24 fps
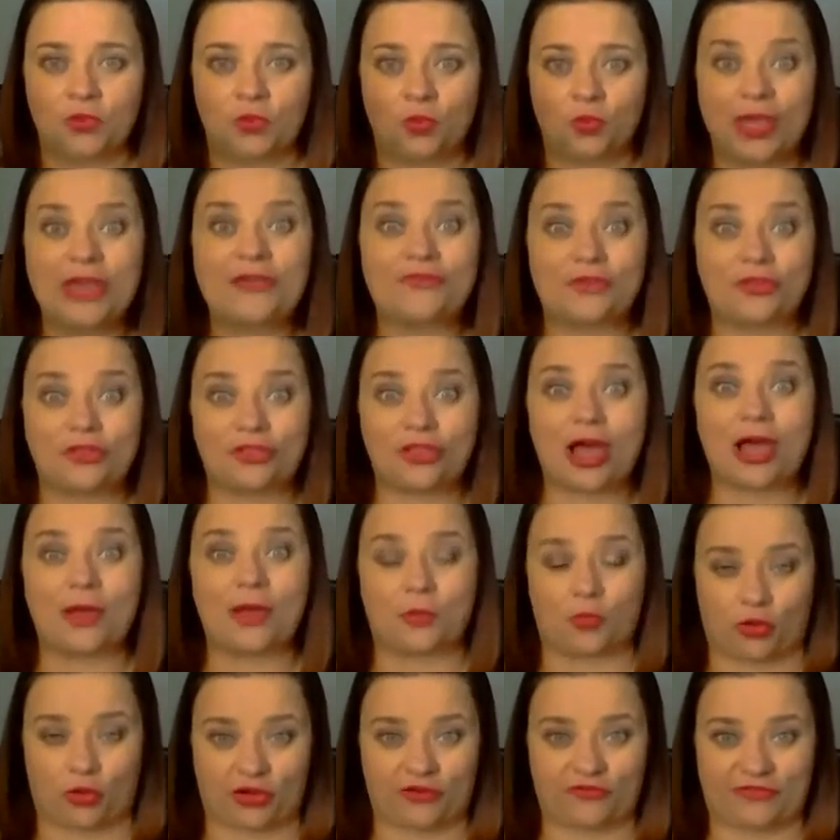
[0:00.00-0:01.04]
We have a
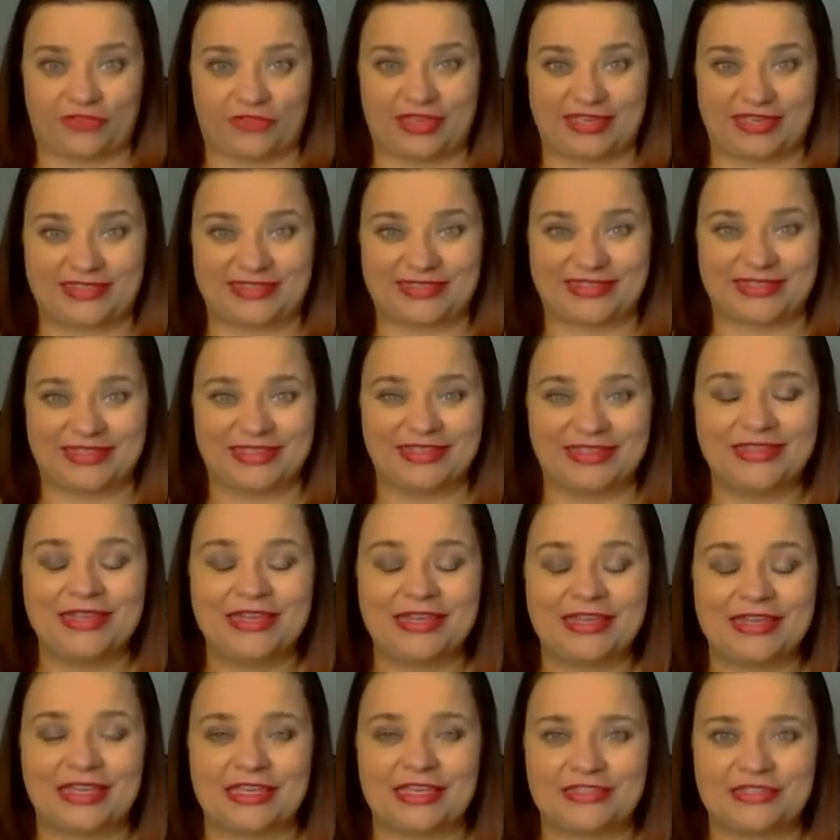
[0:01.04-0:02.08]
lot more of this
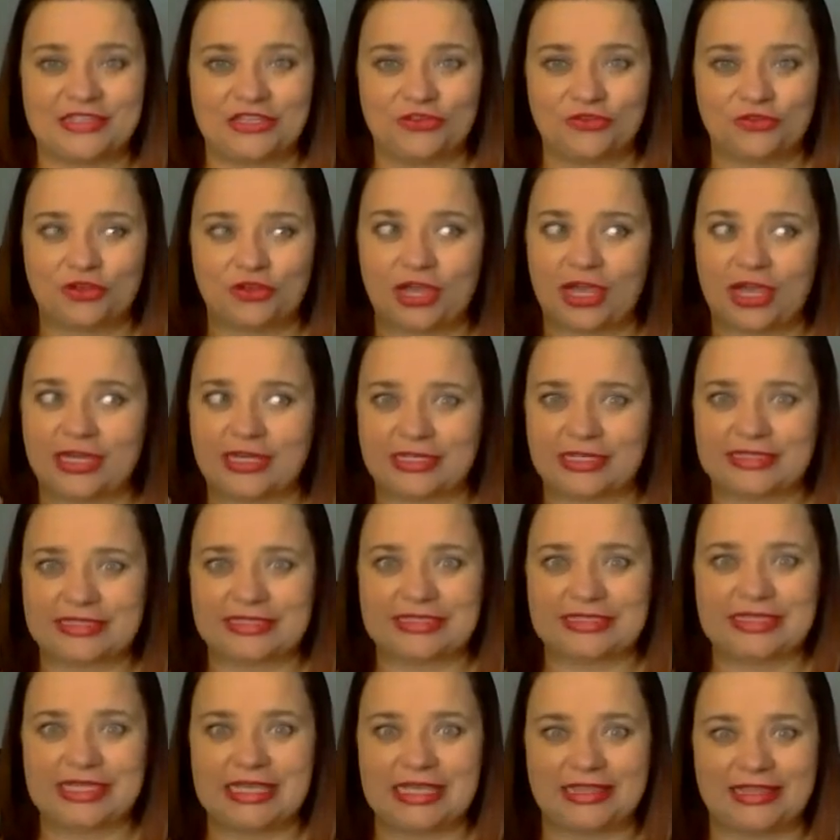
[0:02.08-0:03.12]
because you can kind of
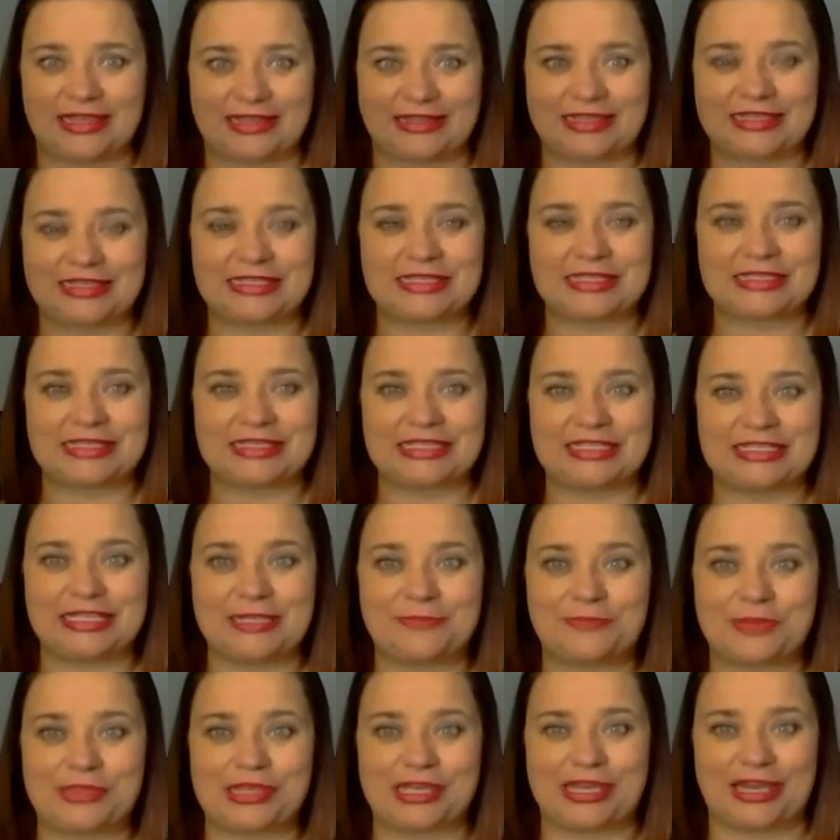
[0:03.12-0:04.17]
see, like, this is the
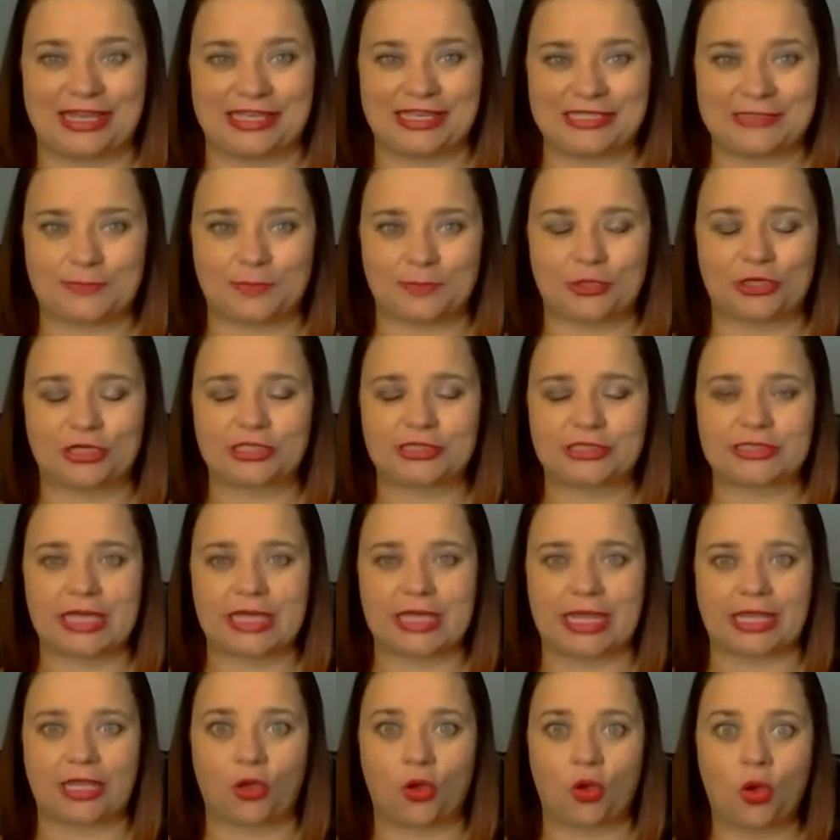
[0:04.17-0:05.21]
tip of the iceberg. It's
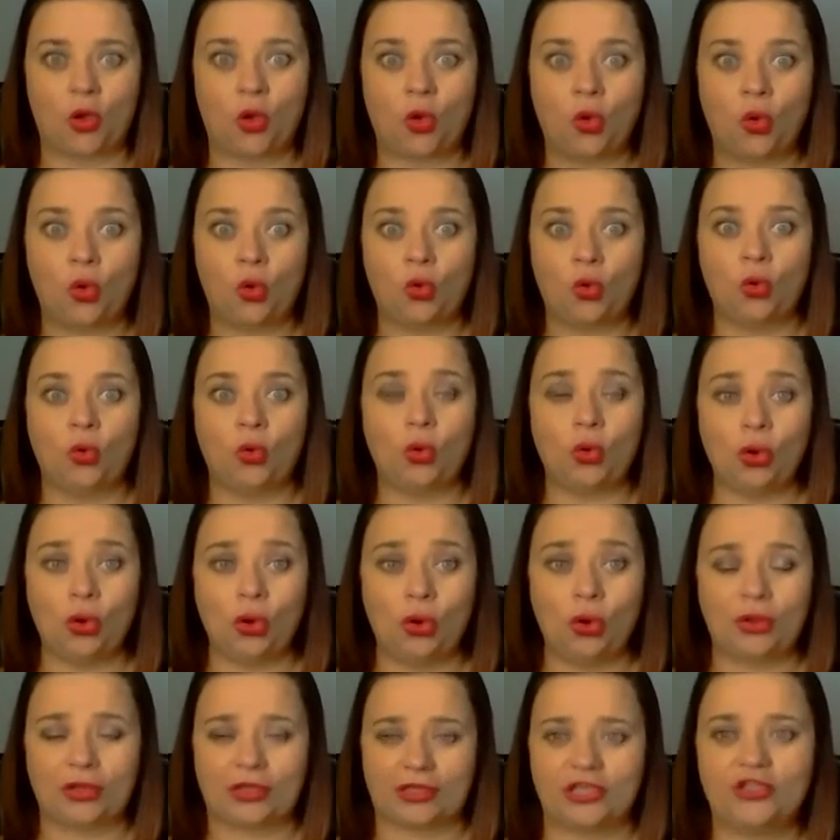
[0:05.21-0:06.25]
like,
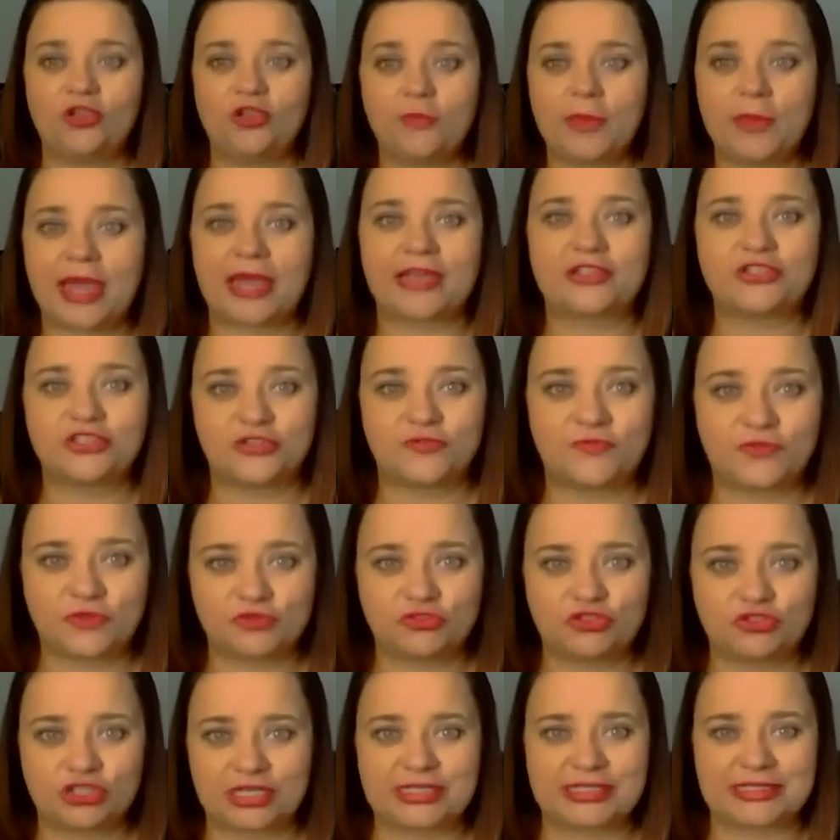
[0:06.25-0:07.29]
oh, can you imagine if you
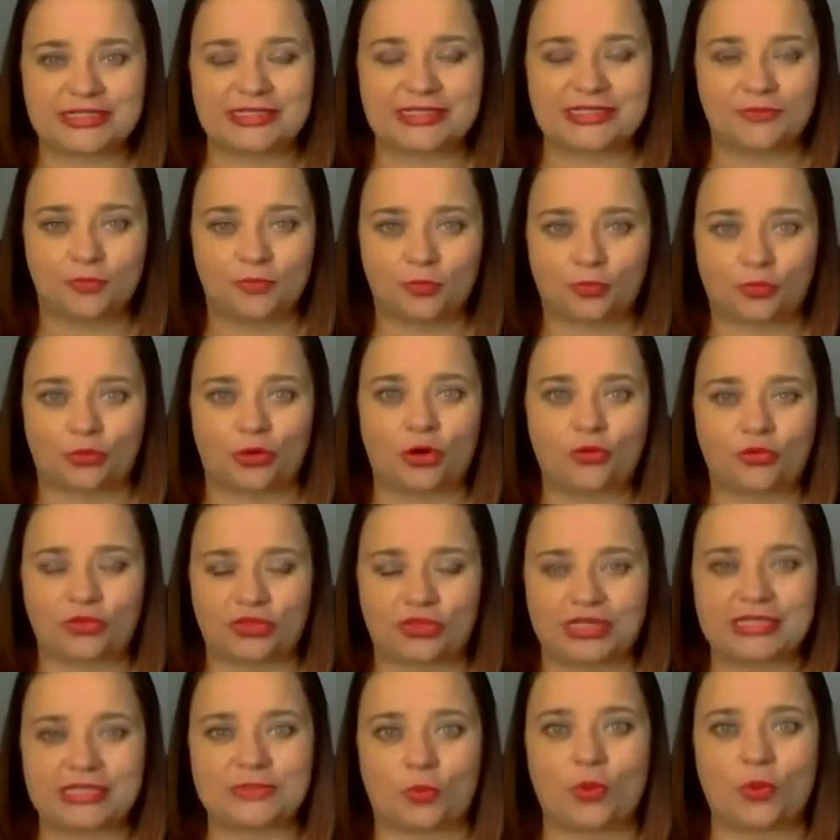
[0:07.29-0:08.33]
just broke
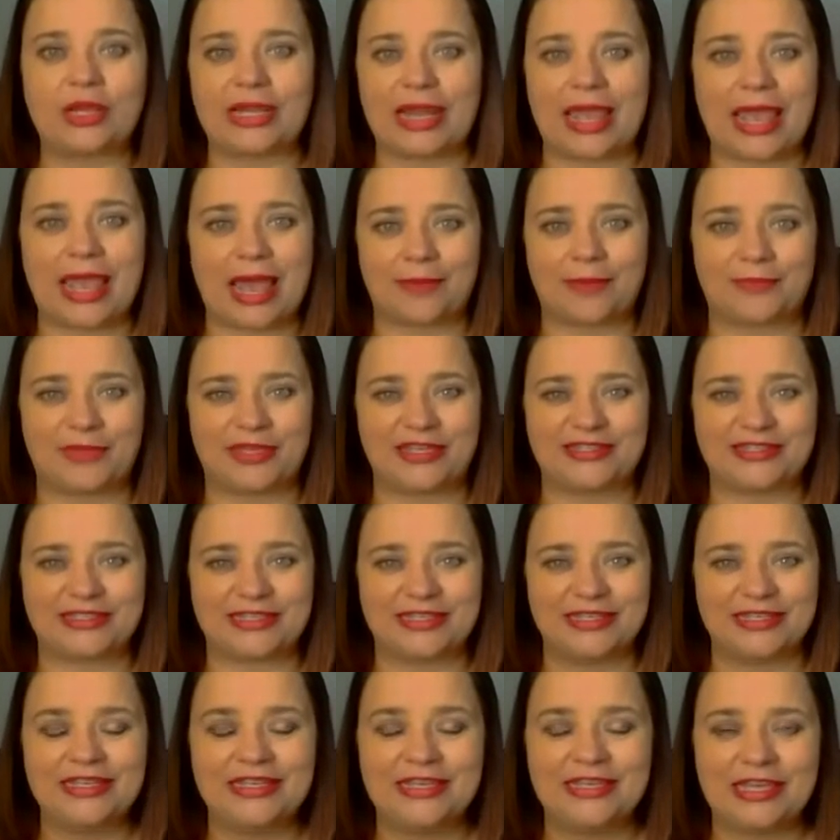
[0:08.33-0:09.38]
this one habit
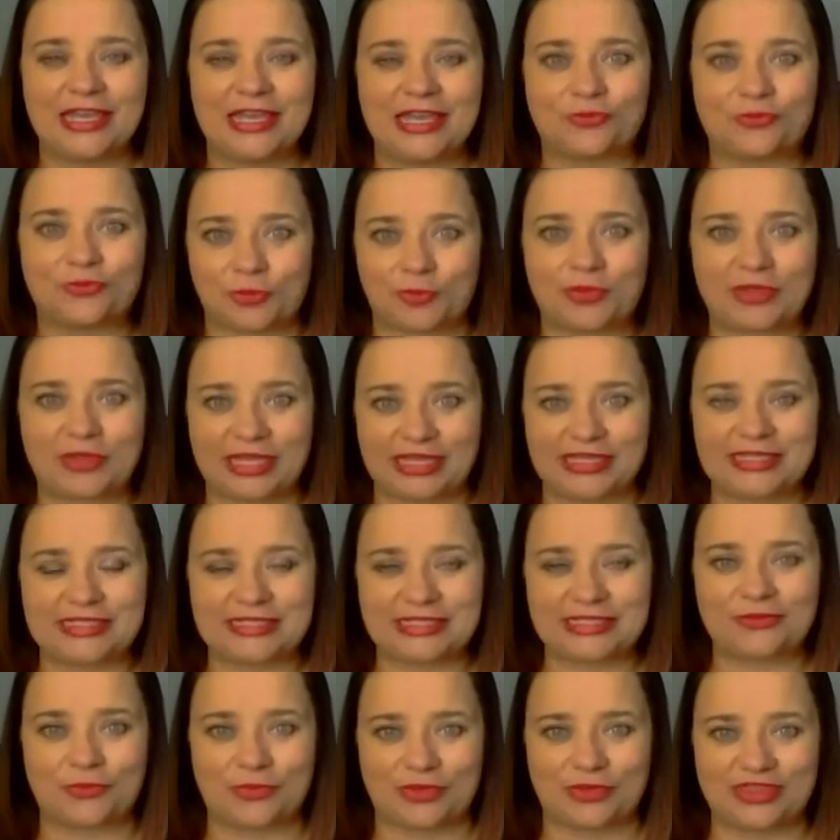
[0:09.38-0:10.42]
and
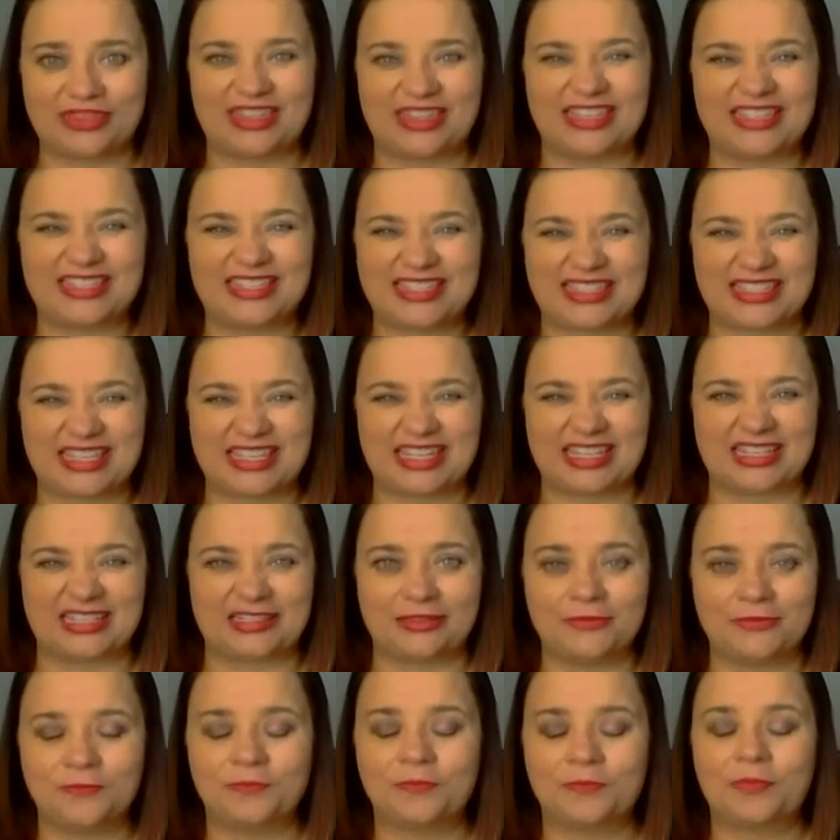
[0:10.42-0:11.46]
replaced it with this
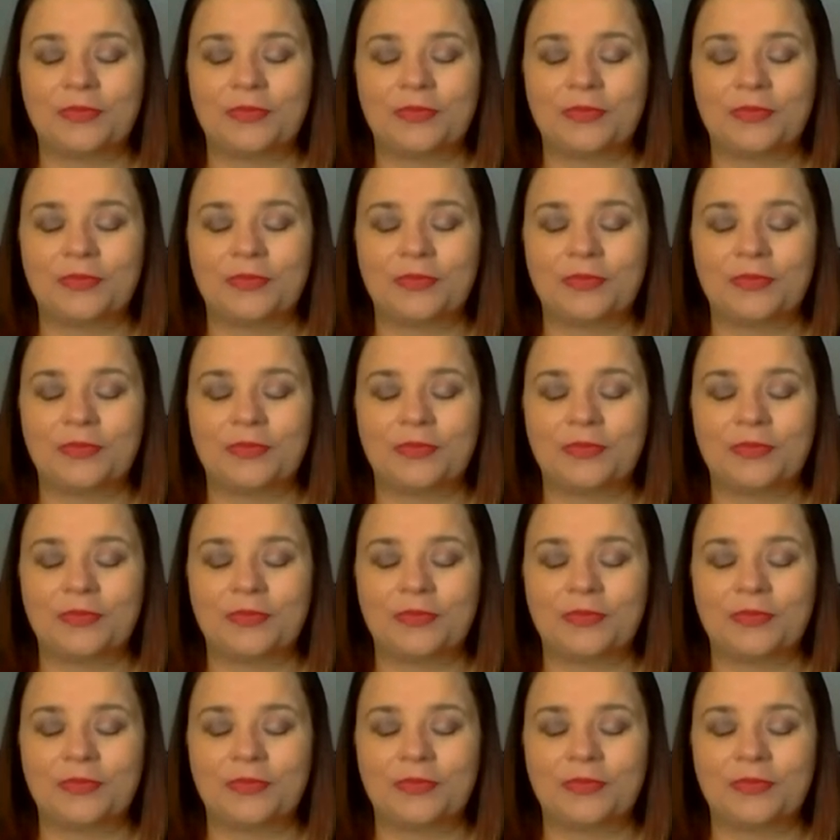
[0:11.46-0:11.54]
skill?